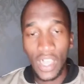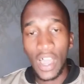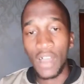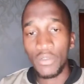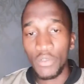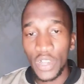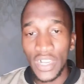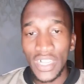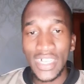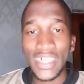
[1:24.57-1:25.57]
avoid
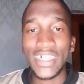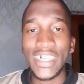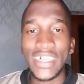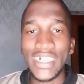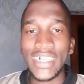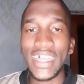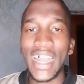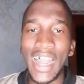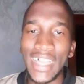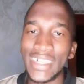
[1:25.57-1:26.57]
sending
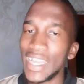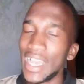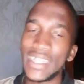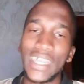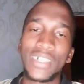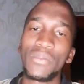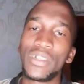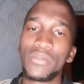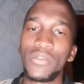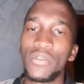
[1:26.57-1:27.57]
large attachments
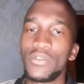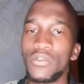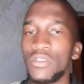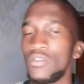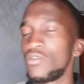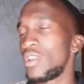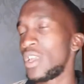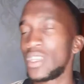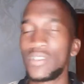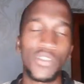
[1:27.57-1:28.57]
of it. Like
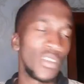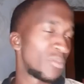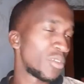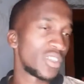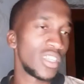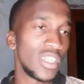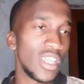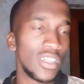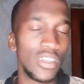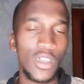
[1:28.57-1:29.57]
it's very important
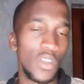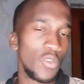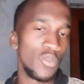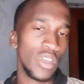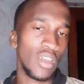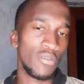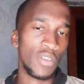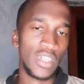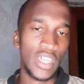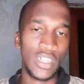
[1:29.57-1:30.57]
that we
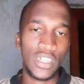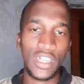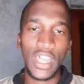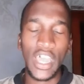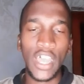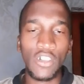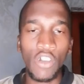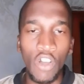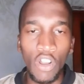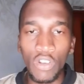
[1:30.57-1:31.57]
avoid that at
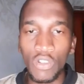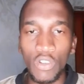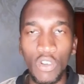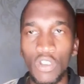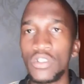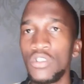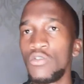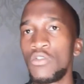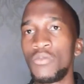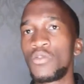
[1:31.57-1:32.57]
all costs.
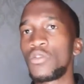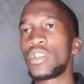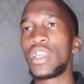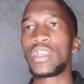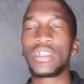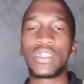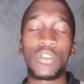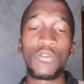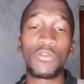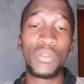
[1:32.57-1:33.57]
Because like they
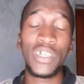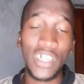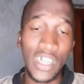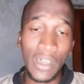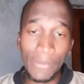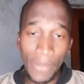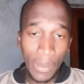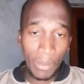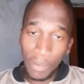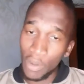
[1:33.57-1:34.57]
could be either
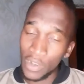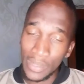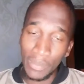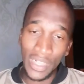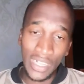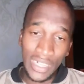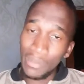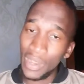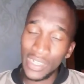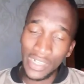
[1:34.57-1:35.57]
blocked by the
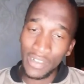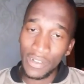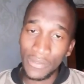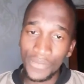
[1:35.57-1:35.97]
email server,